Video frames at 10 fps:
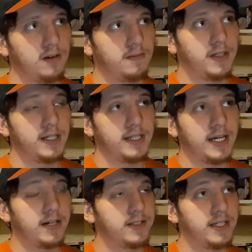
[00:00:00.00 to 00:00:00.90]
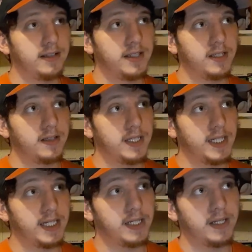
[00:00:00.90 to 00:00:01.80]
But again, outside of,
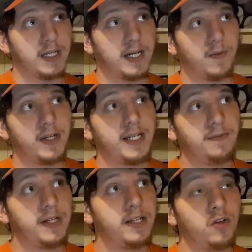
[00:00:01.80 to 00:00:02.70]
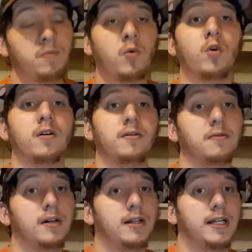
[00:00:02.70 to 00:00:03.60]
we need to do more.
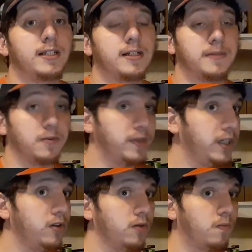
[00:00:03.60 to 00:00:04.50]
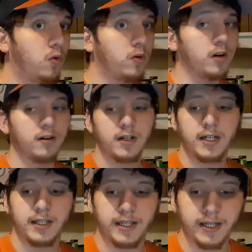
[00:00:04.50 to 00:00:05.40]
That's all I'm saying. We need to do more
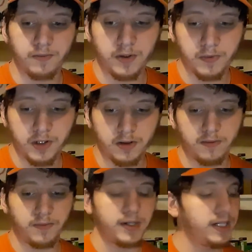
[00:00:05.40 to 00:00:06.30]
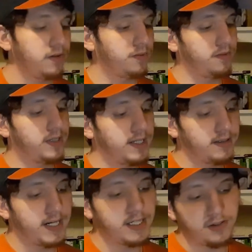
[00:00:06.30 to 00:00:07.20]
than what we're doing. The
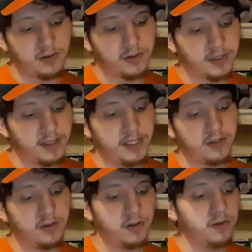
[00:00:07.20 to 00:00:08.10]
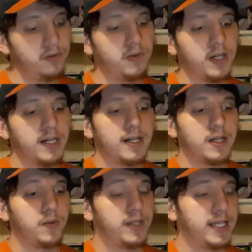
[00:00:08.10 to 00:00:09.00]
Astros need to do
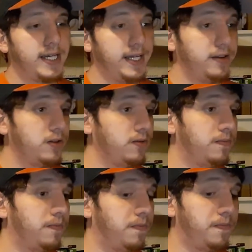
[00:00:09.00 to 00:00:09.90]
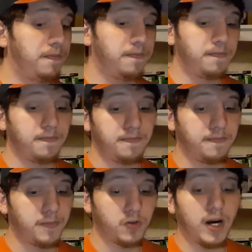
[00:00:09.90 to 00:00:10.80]
what they can to
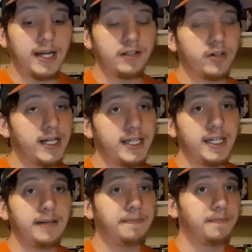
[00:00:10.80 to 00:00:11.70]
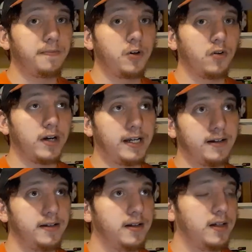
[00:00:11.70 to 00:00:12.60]
try to keep Correa.
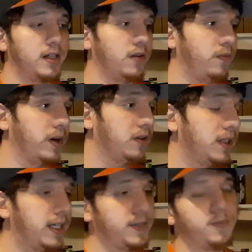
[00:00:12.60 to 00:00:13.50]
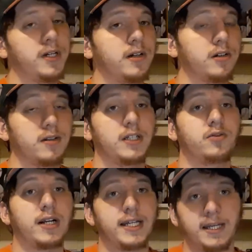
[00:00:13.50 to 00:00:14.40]
We already lost Springer. Let's
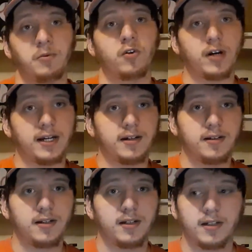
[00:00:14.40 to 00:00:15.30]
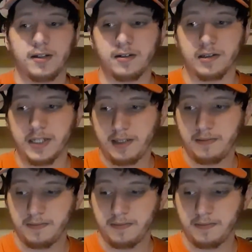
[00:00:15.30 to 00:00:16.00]
try to keep Correa. Okay.